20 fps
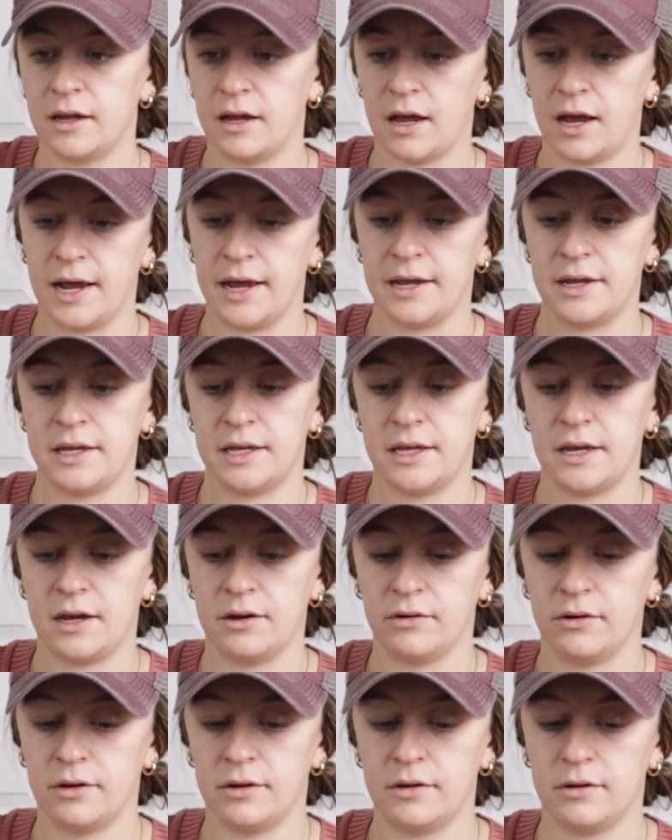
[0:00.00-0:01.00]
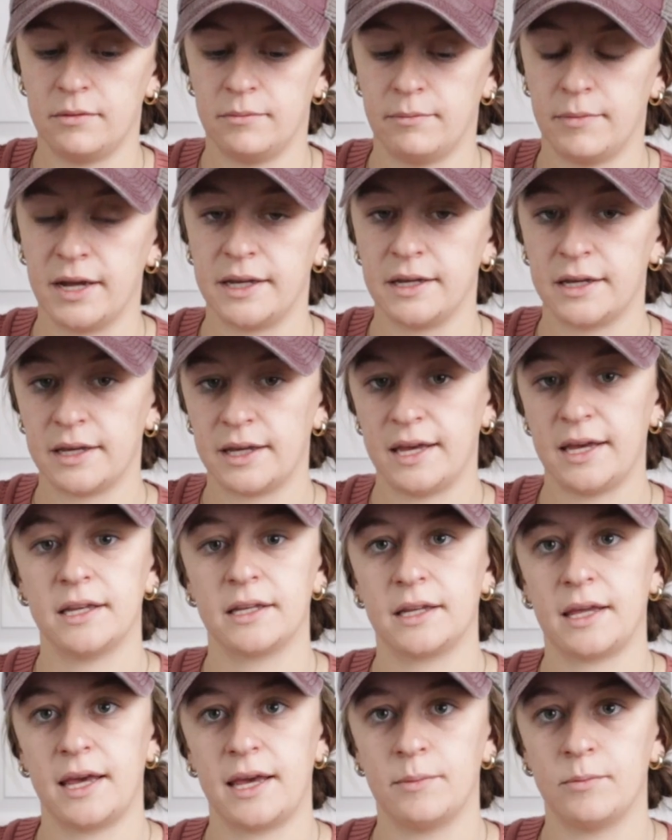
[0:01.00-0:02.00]
my
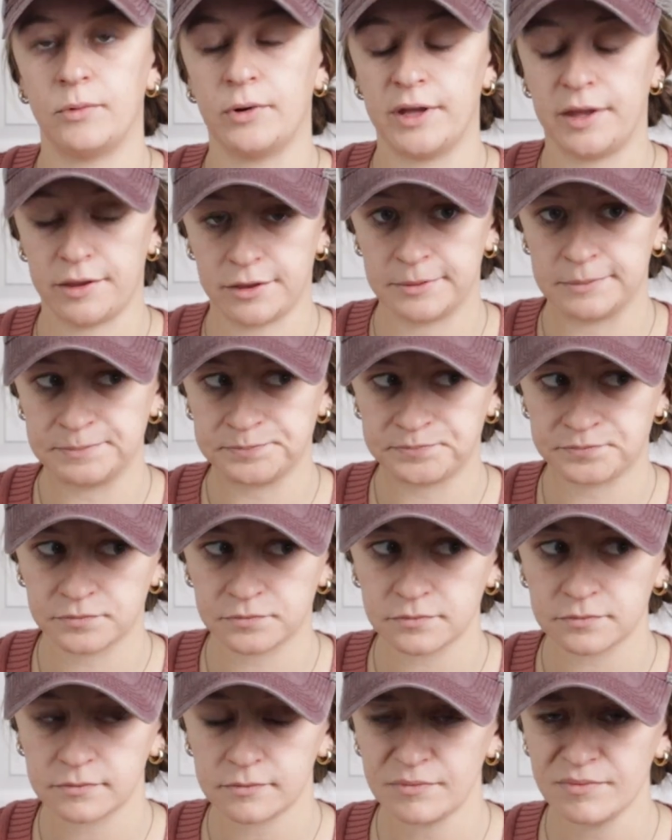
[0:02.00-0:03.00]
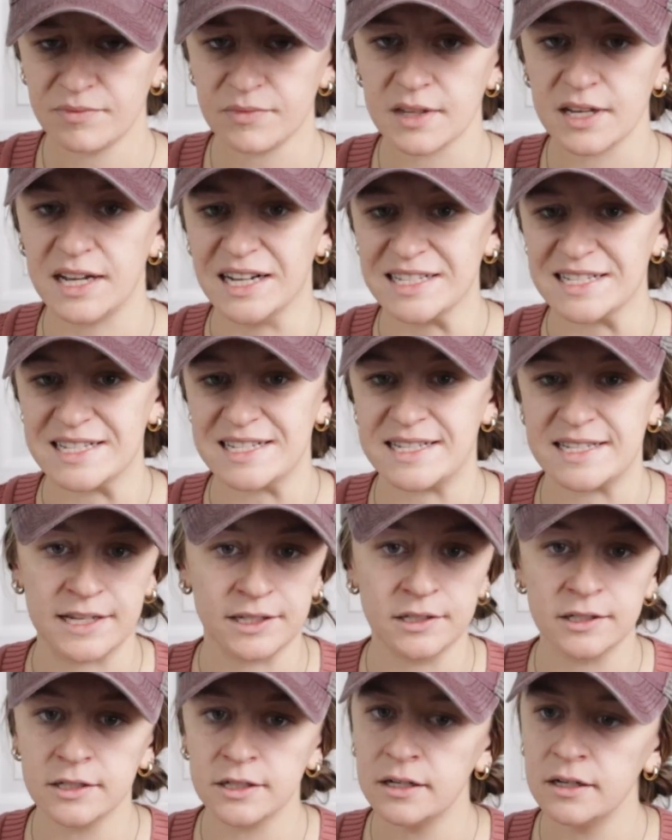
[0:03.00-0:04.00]
kit came with a
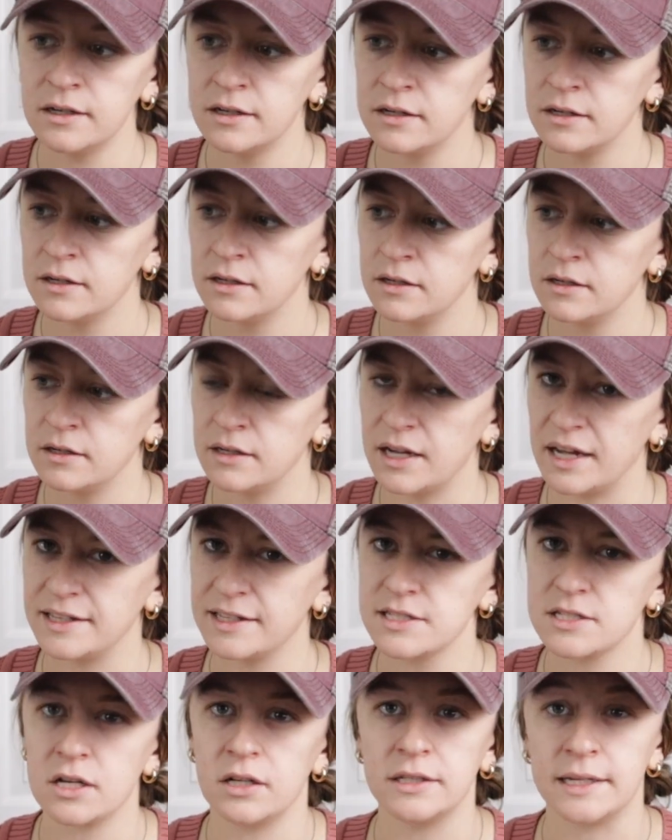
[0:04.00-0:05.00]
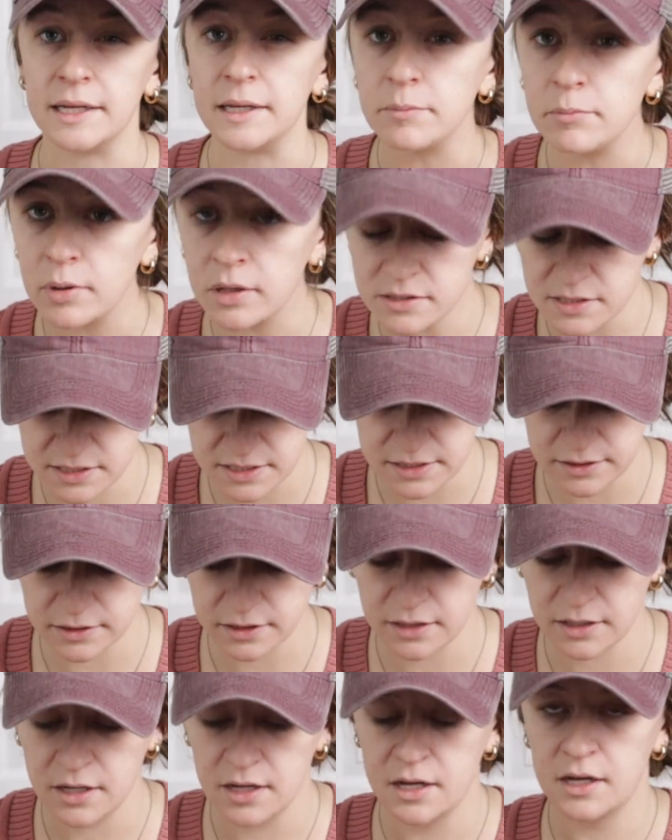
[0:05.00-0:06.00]
sealer. I think it's called an impulse
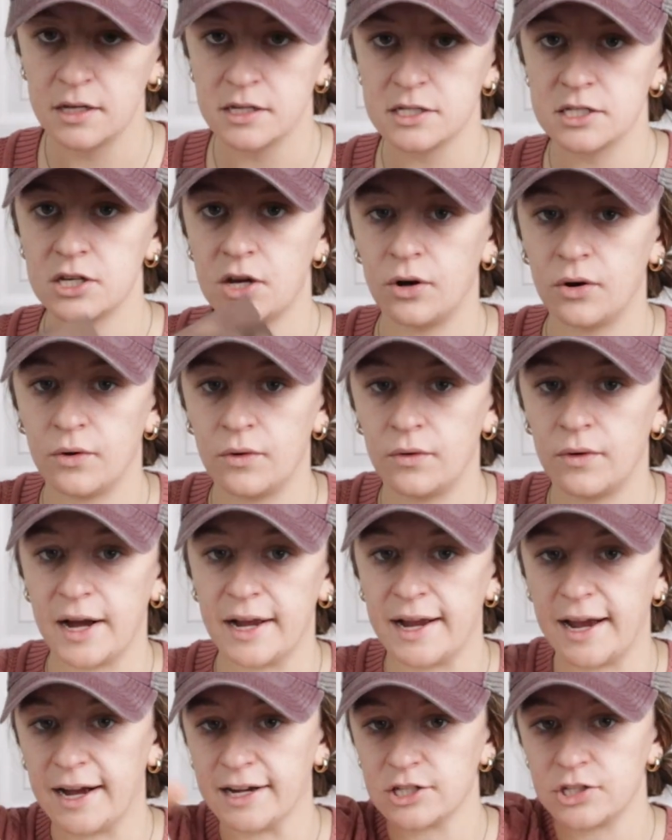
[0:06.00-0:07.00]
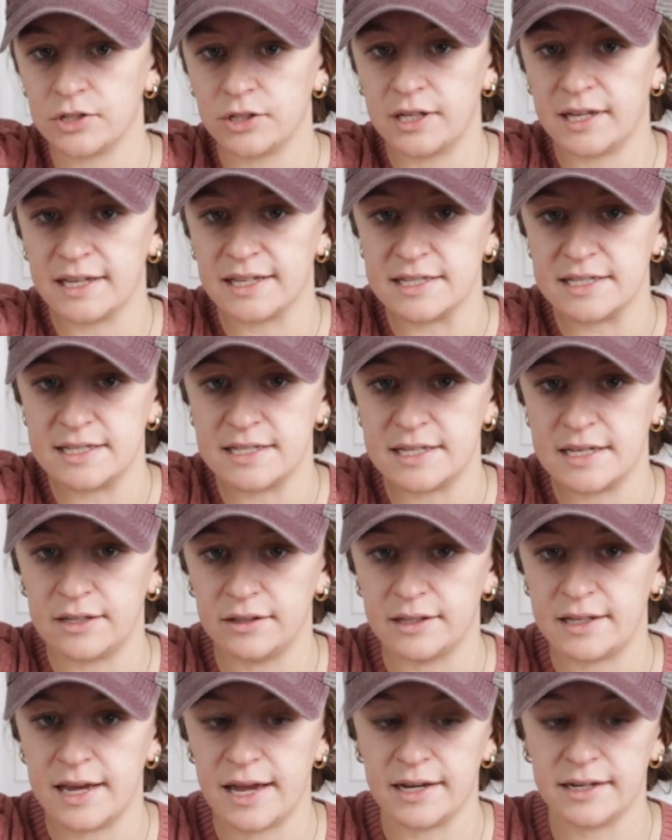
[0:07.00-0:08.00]
sealer. So I actually can seal
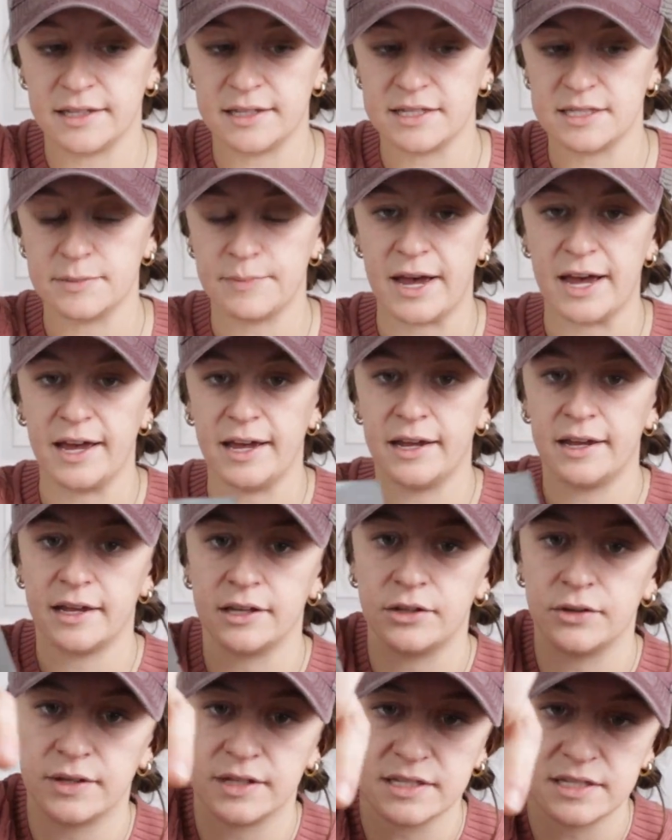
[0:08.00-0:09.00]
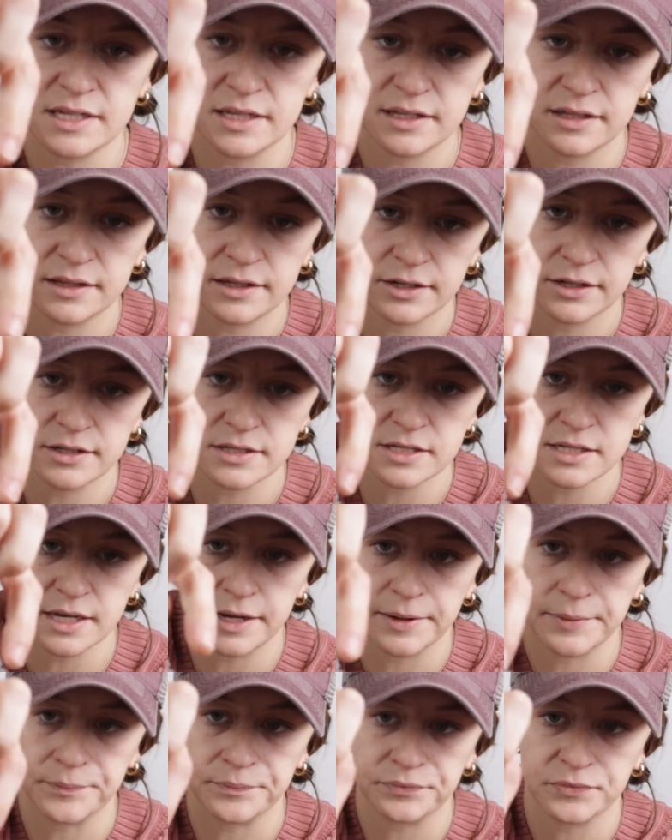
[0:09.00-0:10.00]
the end of this bag, and you can see that there's
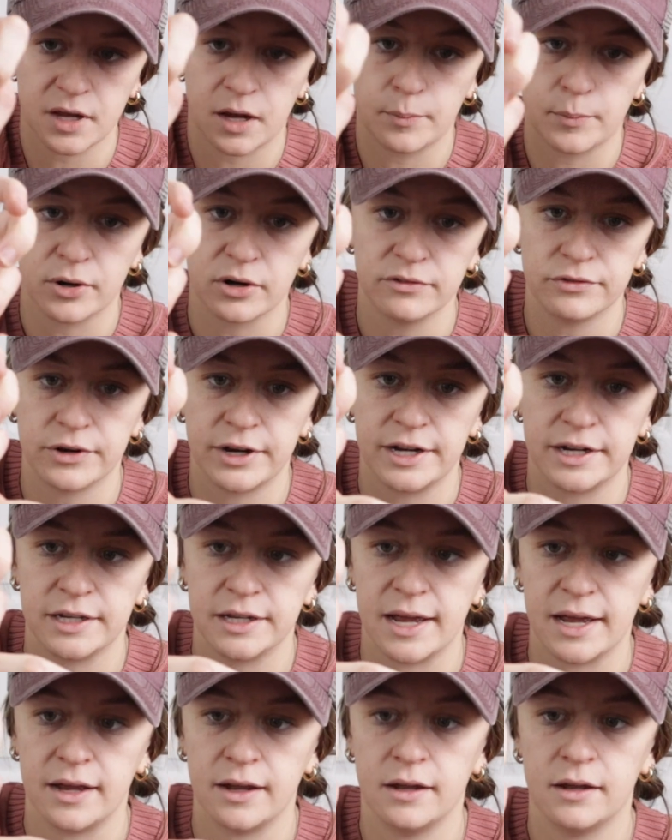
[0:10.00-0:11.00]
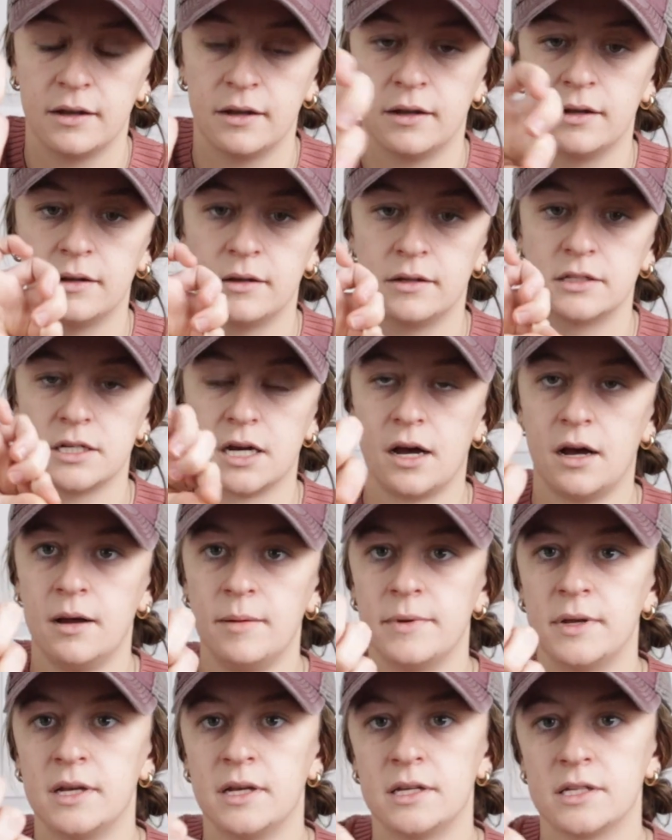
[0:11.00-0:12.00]
a perforated
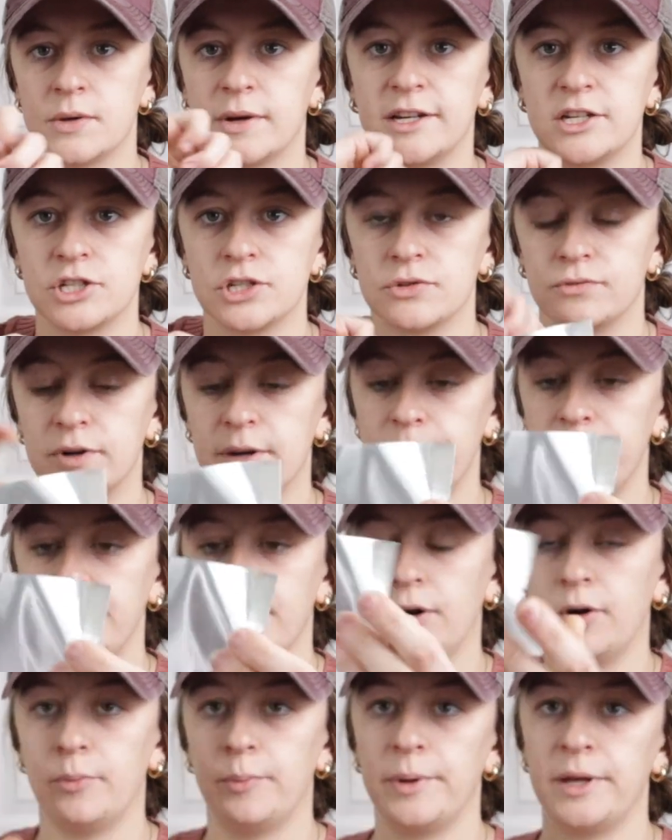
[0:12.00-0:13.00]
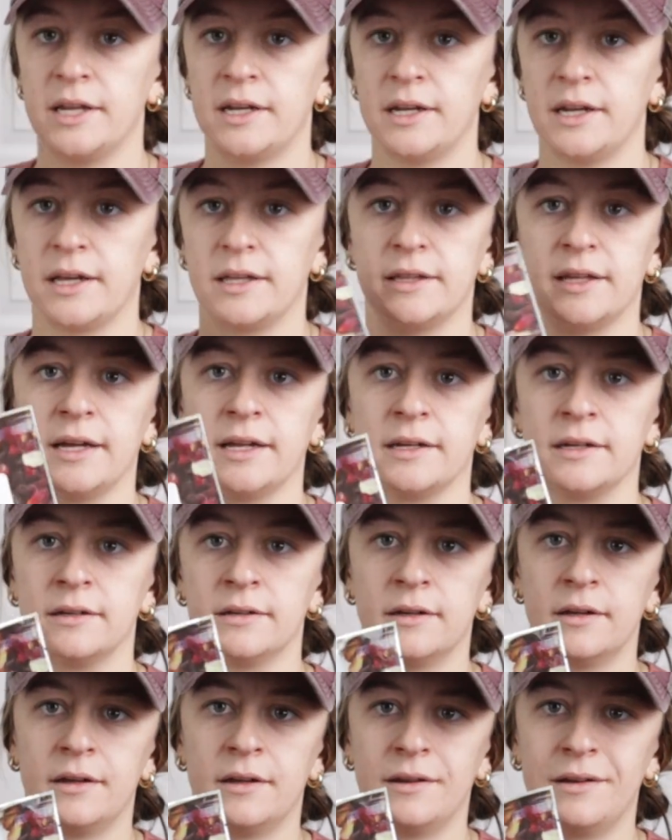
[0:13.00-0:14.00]
top. So I can just rip it open and then
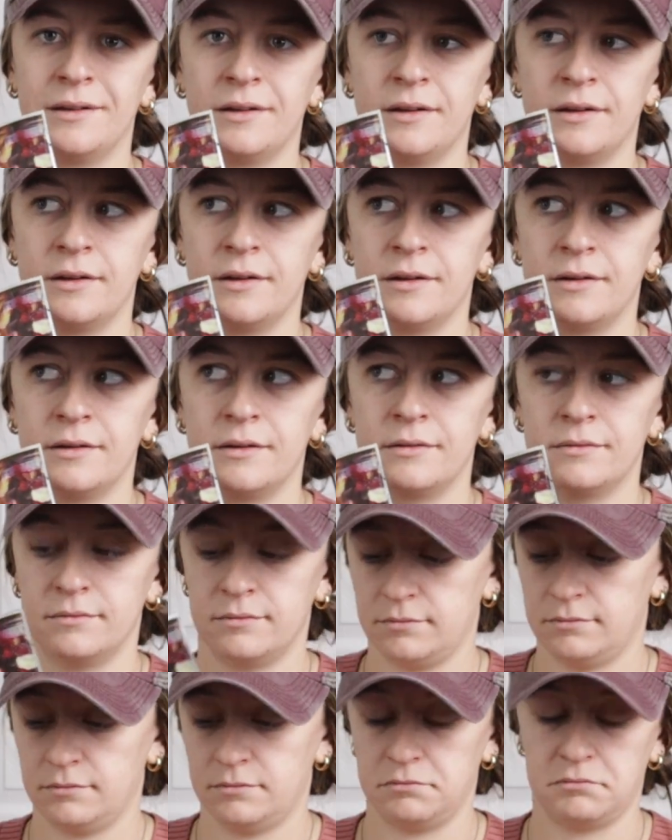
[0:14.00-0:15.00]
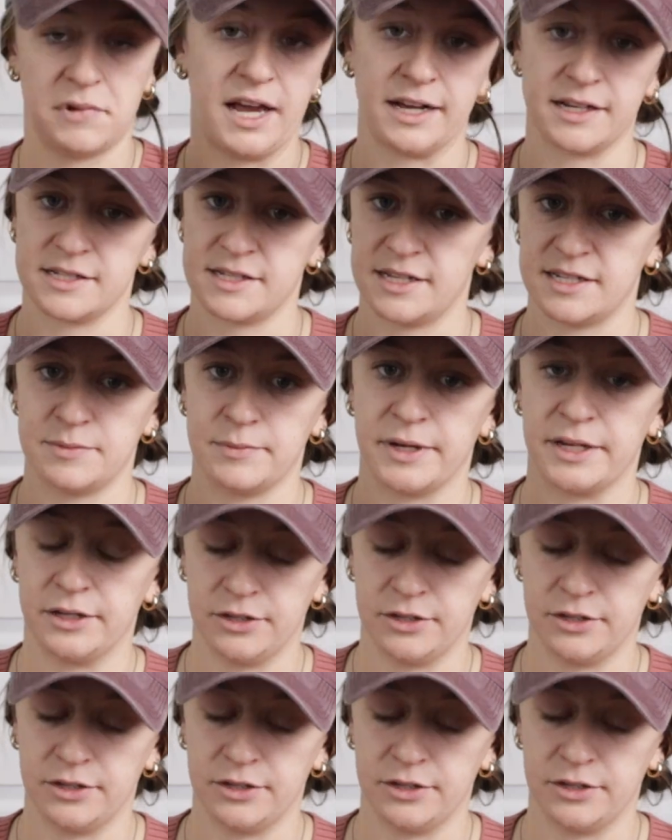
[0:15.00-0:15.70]
access my